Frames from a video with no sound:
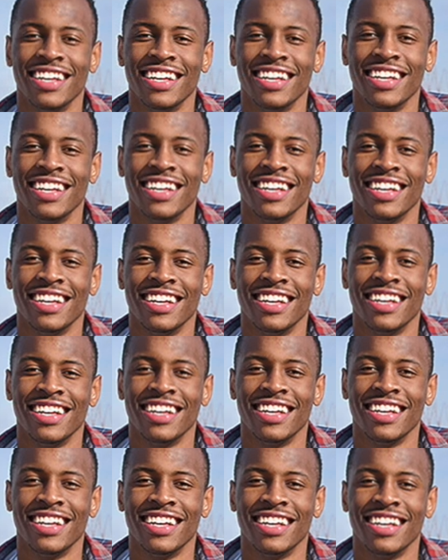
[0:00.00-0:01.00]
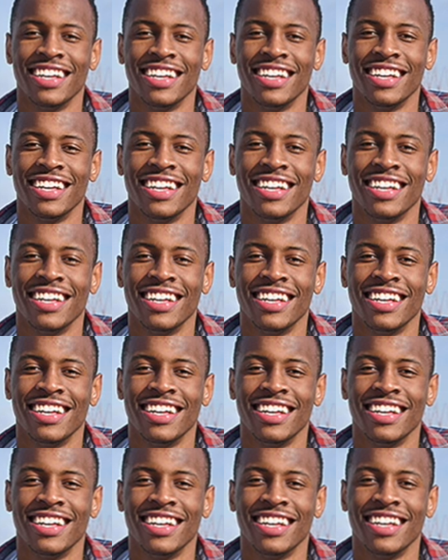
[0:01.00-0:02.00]

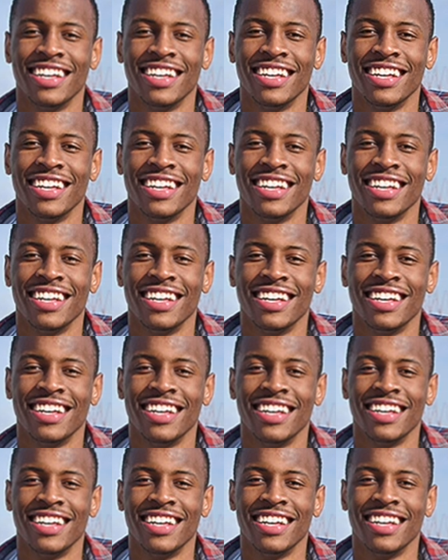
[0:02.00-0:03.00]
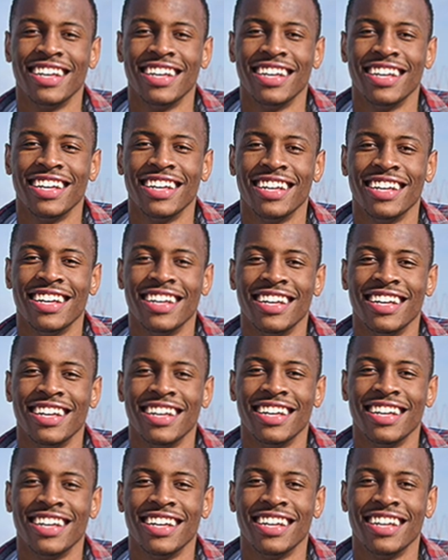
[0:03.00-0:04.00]

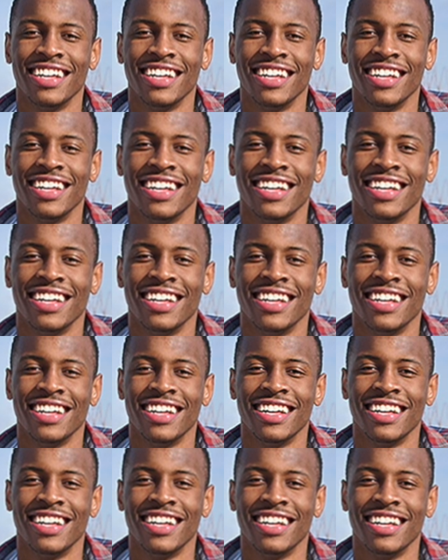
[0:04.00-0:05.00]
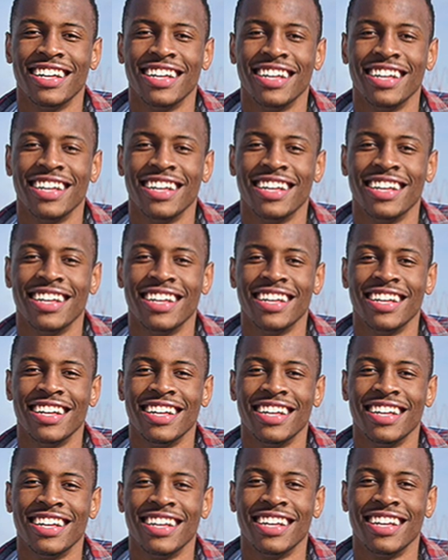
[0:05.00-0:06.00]

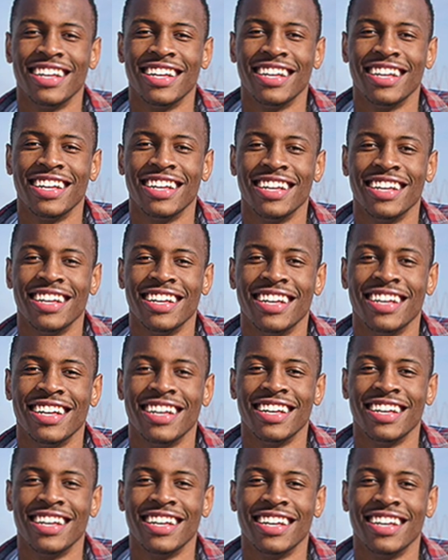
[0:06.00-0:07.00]
[no speech]